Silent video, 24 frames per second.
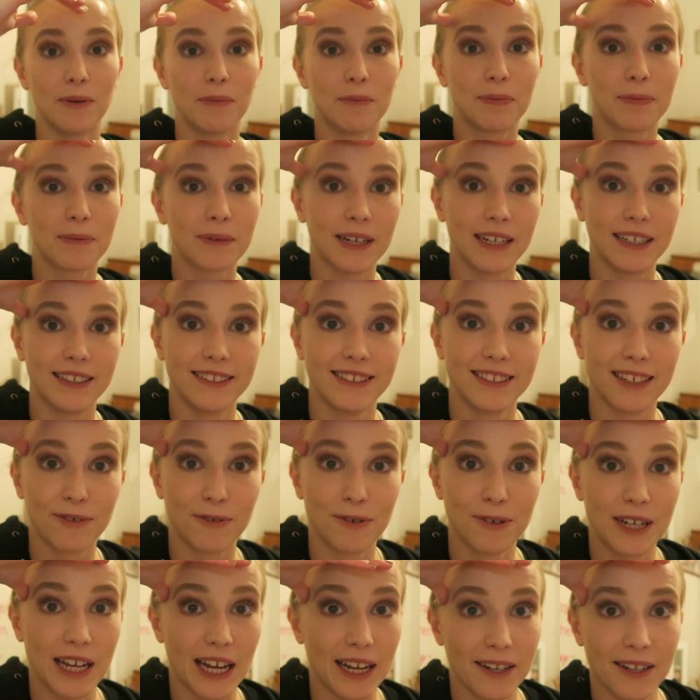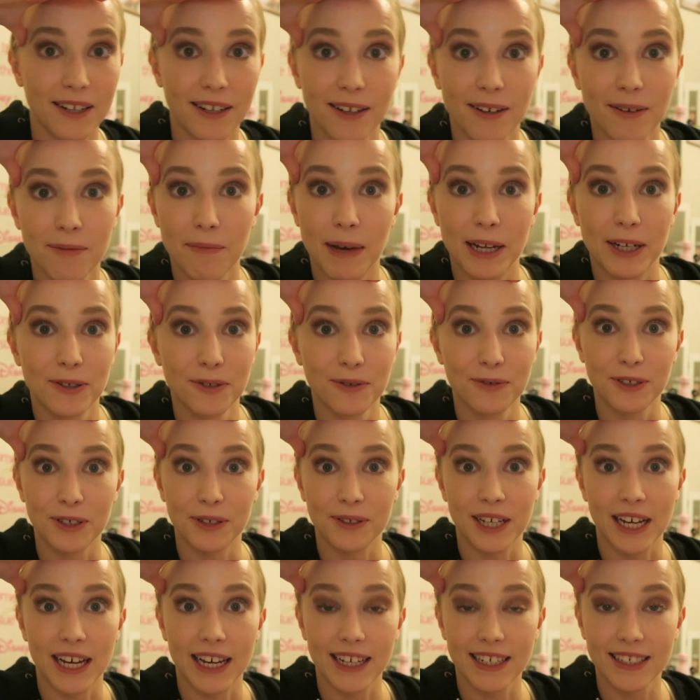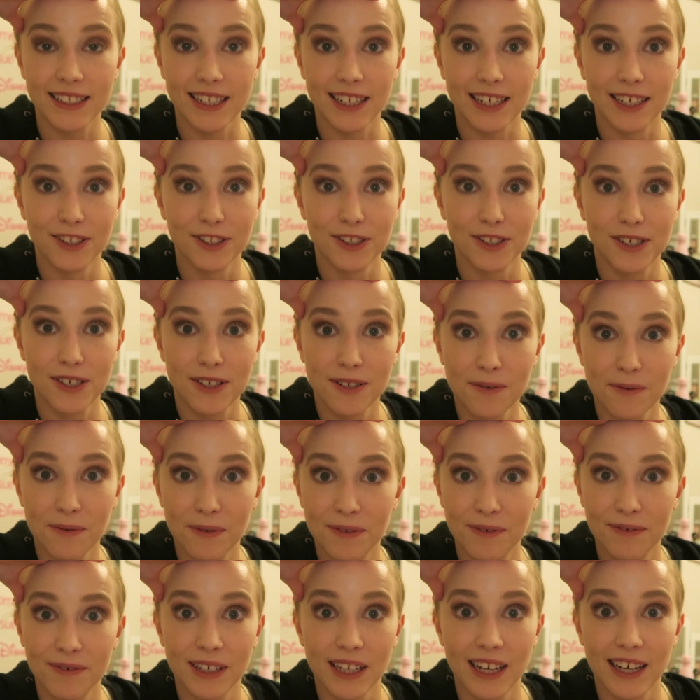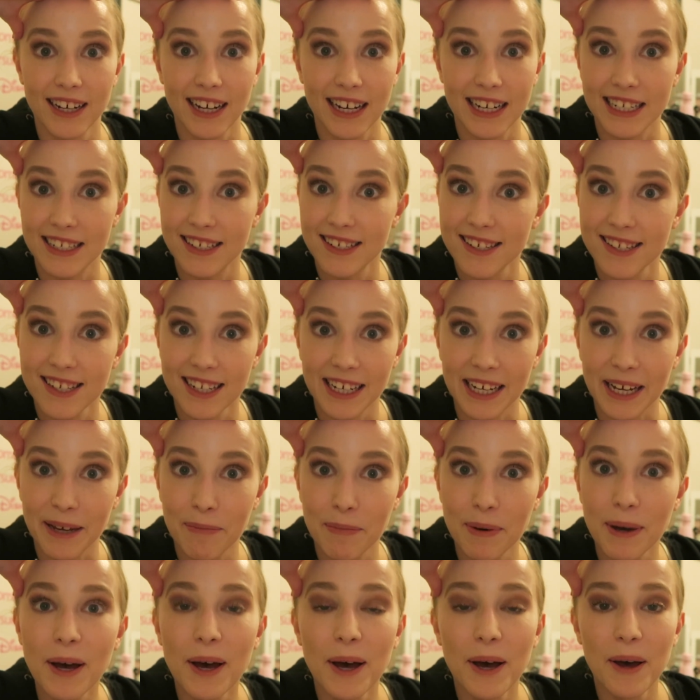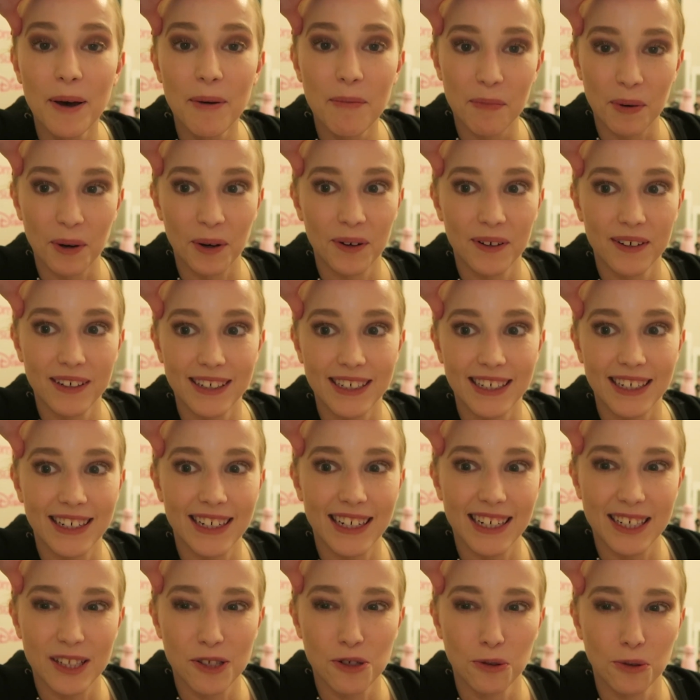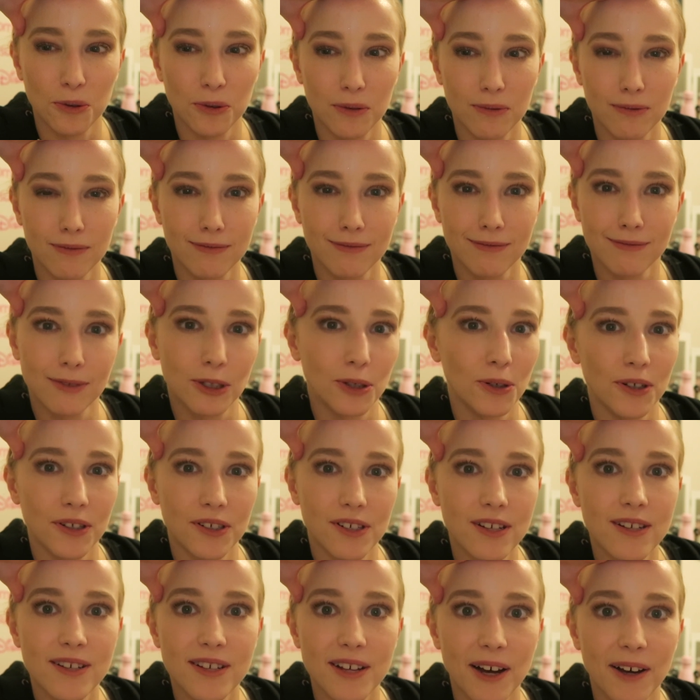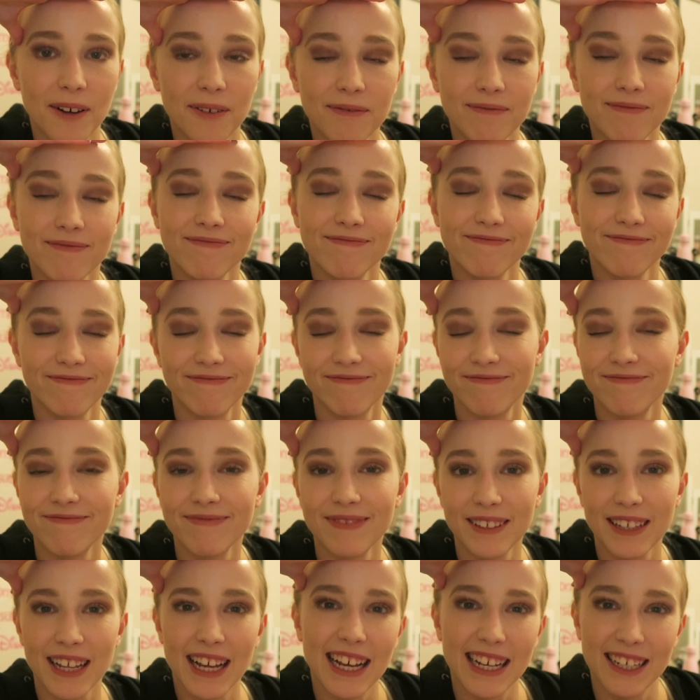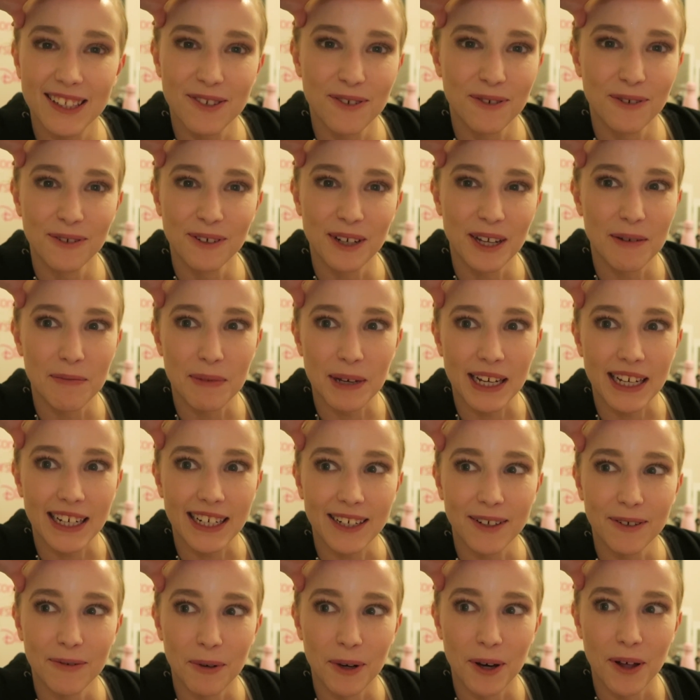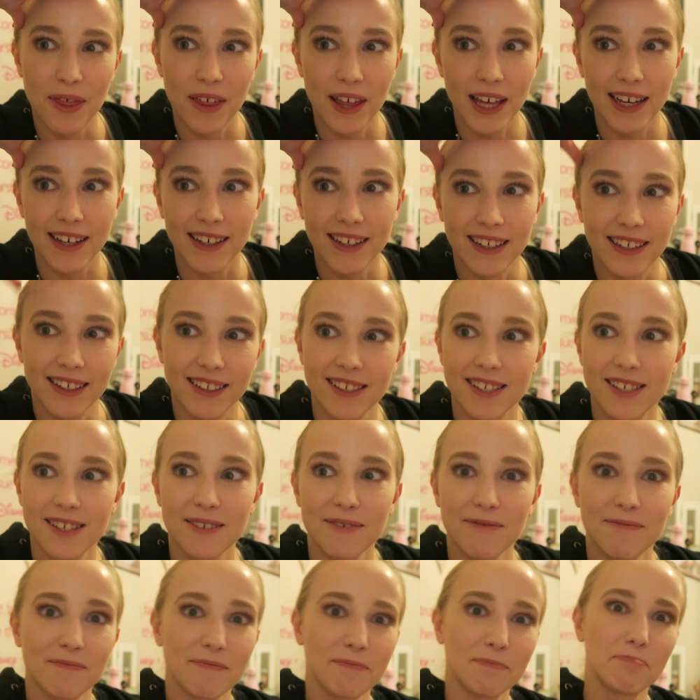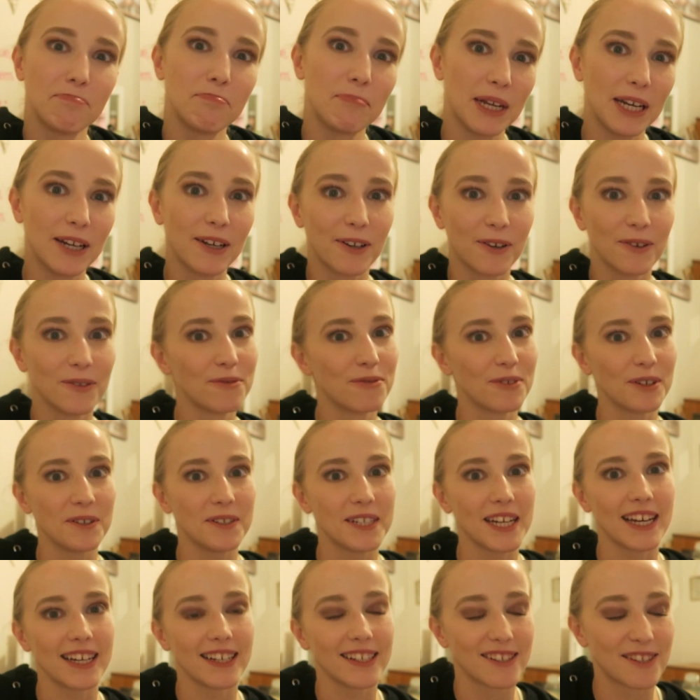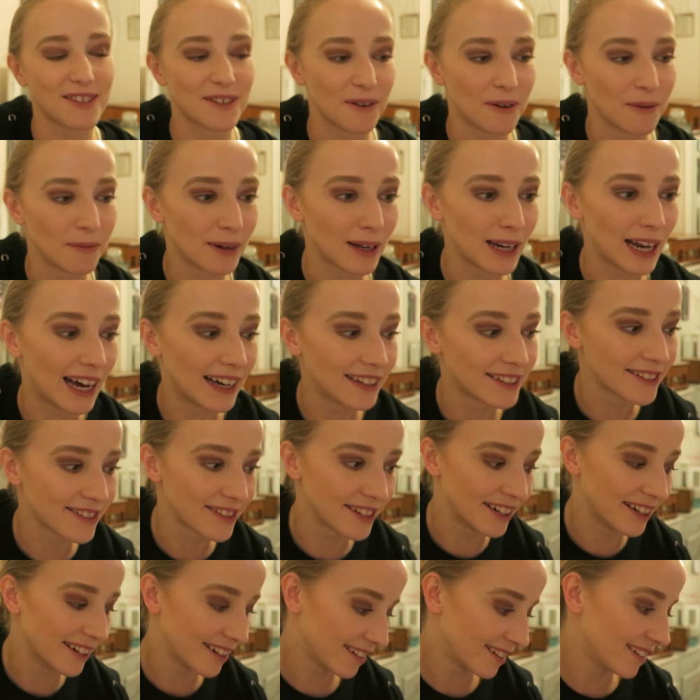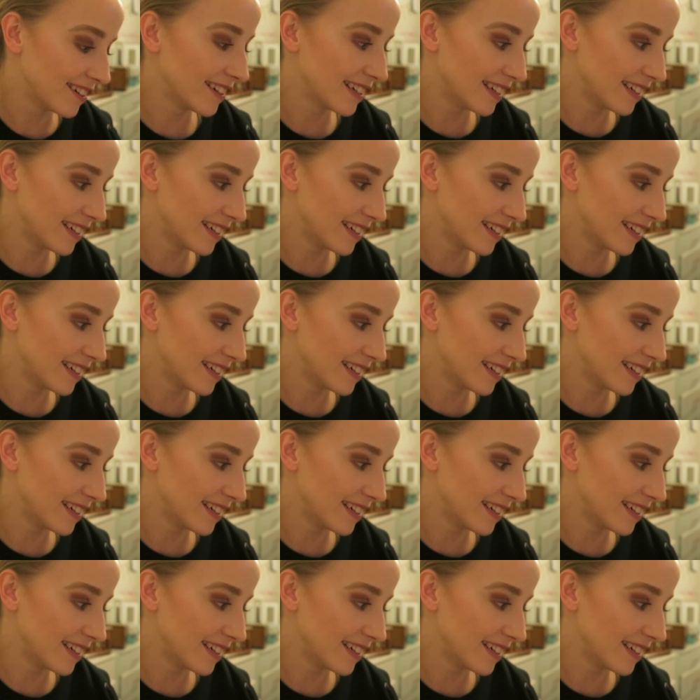up and I've already had a mental few days and I just feel like I need to sleep. But it's all good, so it's all gonna be worth it, and it's been a good few days, so I'm glad that